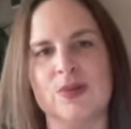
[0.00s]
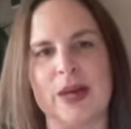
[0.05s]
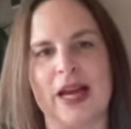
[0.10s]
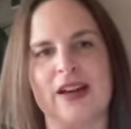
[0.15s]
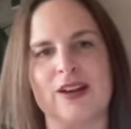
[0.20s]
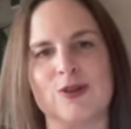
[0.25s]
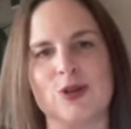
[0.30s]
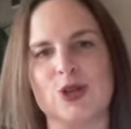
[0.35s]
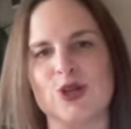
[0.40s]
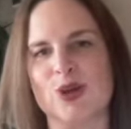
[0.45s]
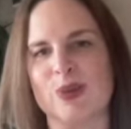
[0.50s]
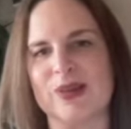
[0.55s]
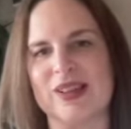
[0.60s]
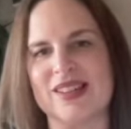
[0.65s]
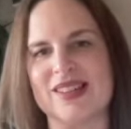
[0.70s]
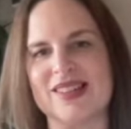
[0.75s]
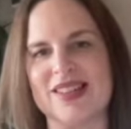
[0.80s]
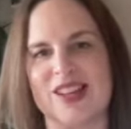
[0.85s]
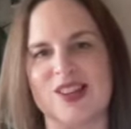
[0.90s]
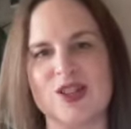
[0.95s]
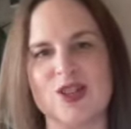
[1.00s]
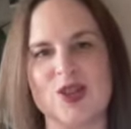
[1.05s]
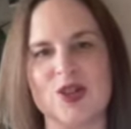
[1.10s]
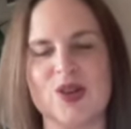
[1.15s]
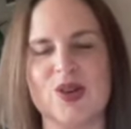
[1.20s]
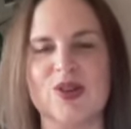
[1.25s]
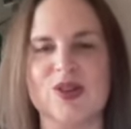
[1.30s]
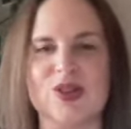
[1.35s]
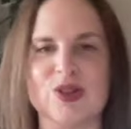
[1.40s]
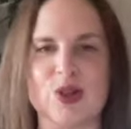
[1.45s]
packages are being sent
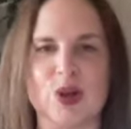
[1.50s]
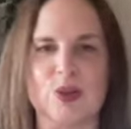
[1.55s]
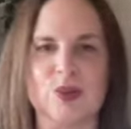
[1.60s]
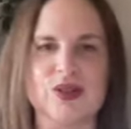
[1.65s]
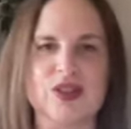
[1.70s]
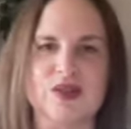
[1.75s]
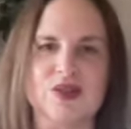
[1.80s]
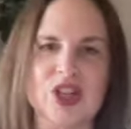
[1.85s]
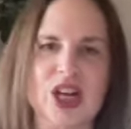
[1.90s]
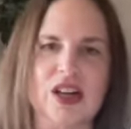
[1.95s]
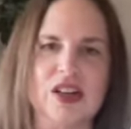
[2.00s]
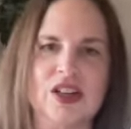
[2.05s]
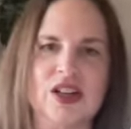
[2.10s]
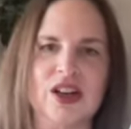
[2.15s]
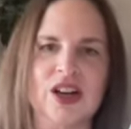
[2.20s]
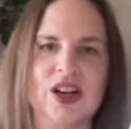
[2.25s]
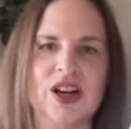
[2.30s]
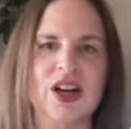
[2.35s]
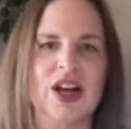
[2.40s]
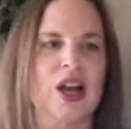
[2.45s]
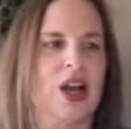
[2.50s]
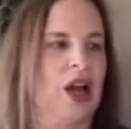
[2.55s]
to in terms of gender.